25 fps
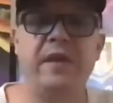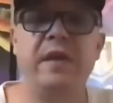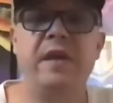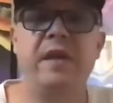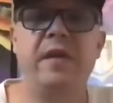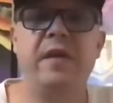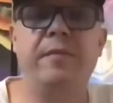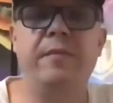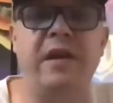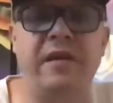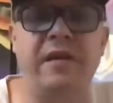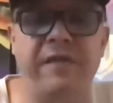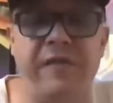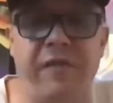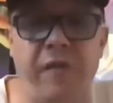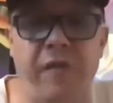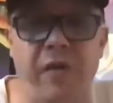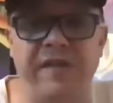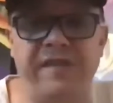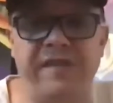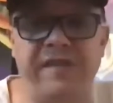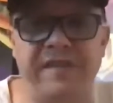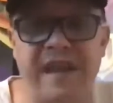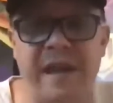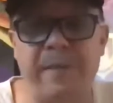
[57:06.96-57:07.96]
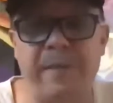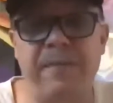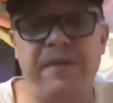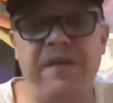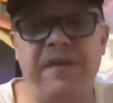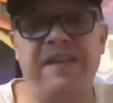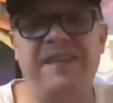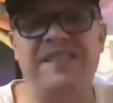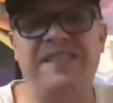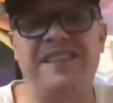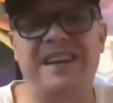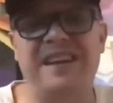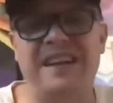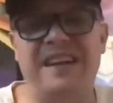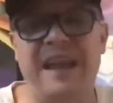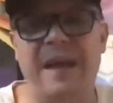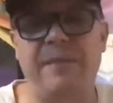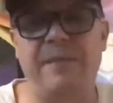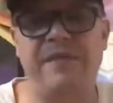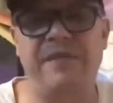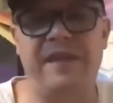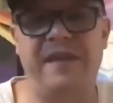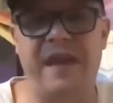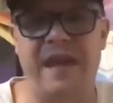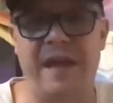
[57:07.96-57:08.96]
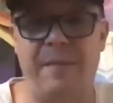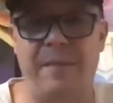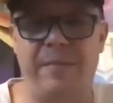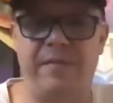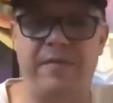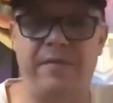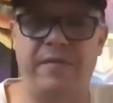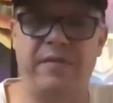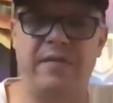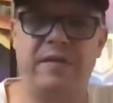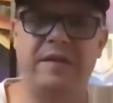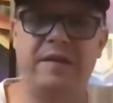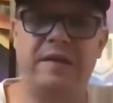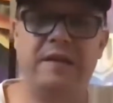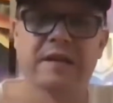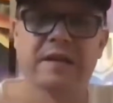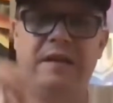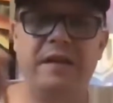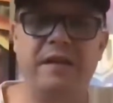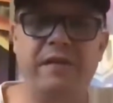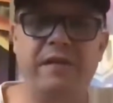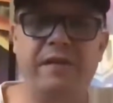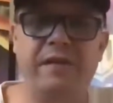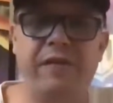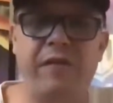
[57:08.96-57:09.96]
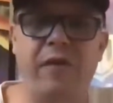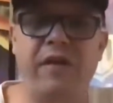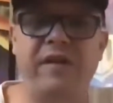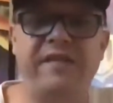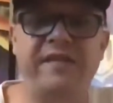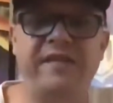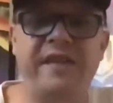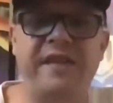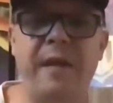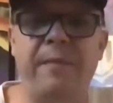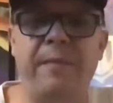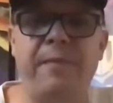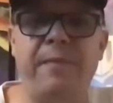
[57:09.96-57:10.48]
And the first step is the Glamster app. The first step.